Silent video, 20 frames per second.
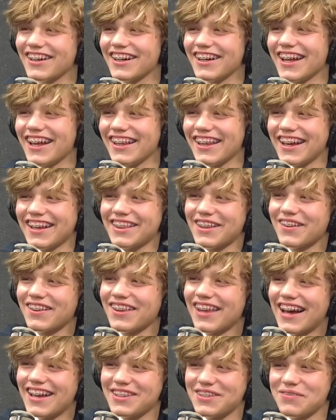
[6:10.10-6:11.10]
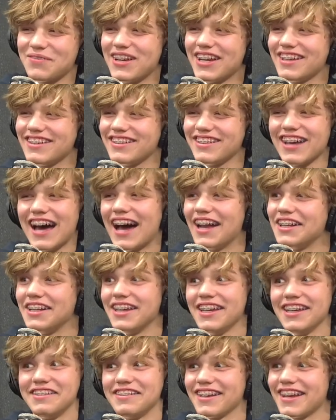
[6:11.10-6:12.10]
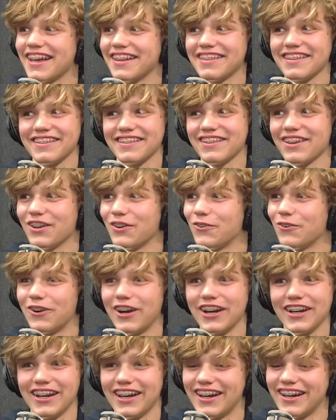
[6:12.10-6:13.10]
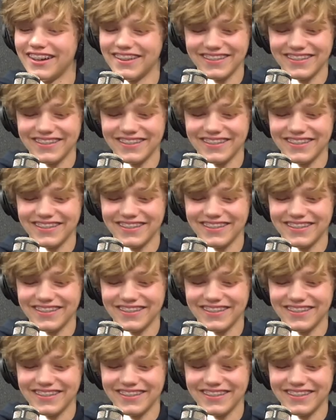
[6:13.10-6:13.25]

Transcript: at like the last minute. she, I need to get this done. She was right just now. doing the